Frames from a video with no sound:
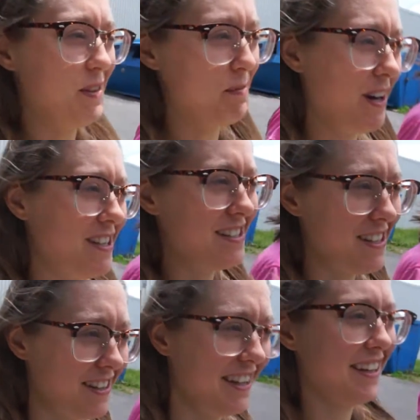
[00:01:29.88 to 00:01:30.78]
the prices
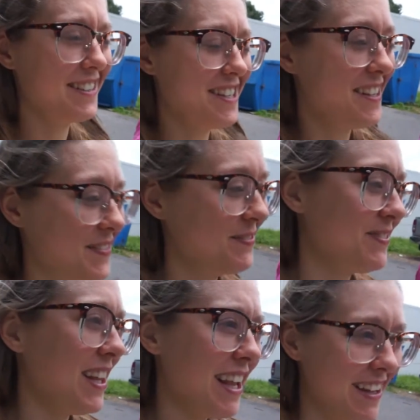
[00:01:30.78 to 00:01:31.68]
on things.
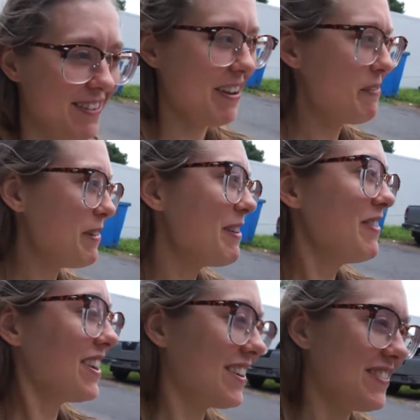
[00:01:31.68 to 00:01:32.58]
Fine by
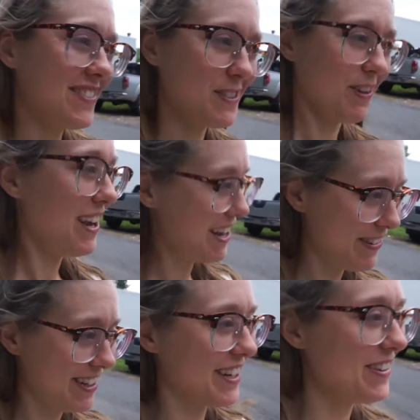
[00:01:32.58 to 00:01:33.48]
me. That's why I
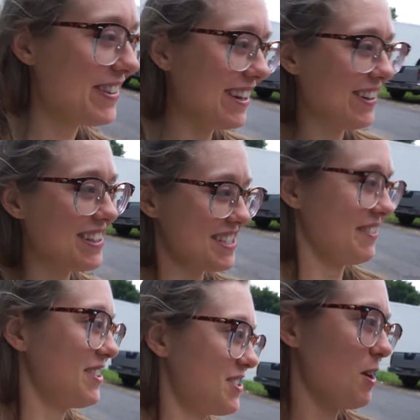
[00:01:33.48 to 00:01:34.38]
wanted to go there, not
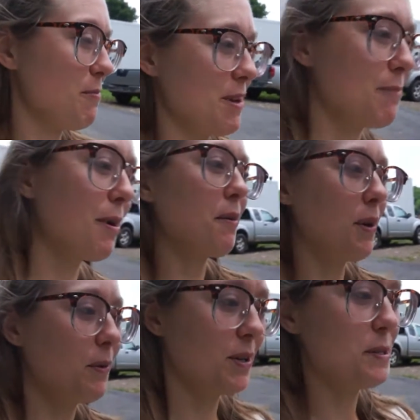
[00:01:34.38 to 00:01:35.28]
Salvation Army. I
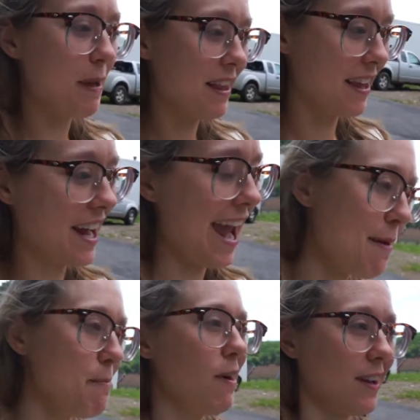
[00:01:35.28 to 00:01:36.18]
probably would have spent like
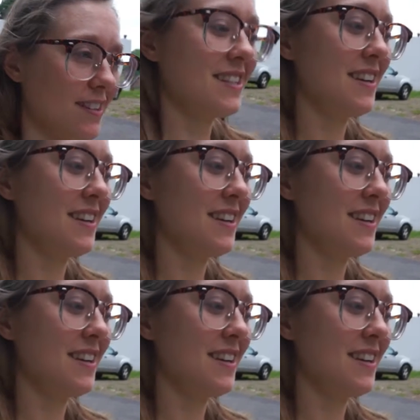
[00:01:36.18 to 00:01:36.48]
eight bucks.